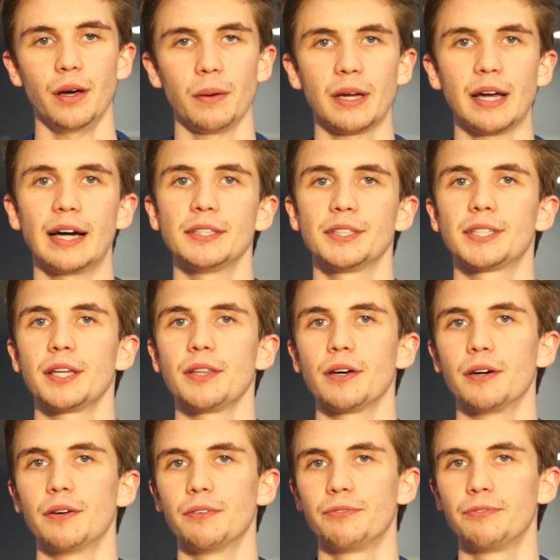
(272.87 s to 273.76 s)
content
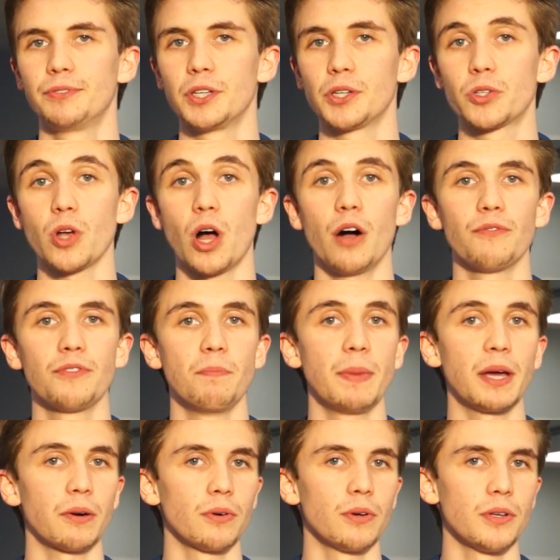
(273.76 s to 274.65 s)
of dissolved
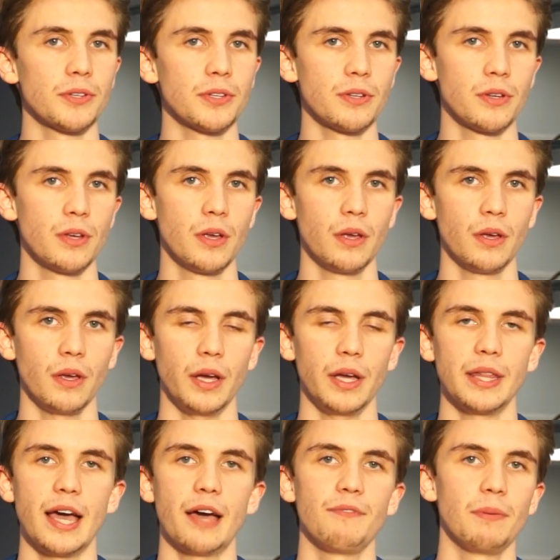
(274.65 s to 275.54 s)
minerals
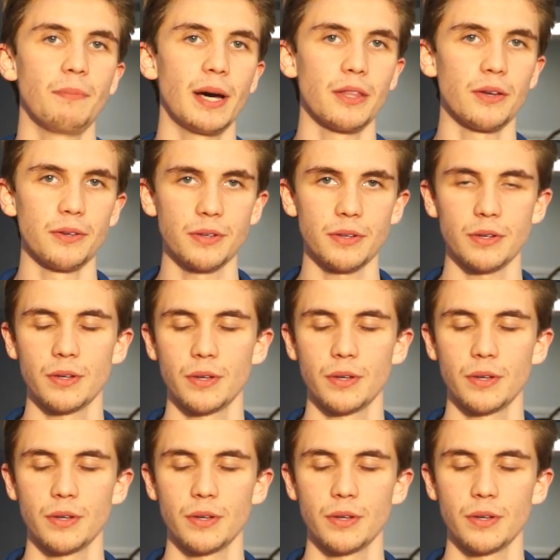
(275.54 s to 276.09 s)
and heavy metals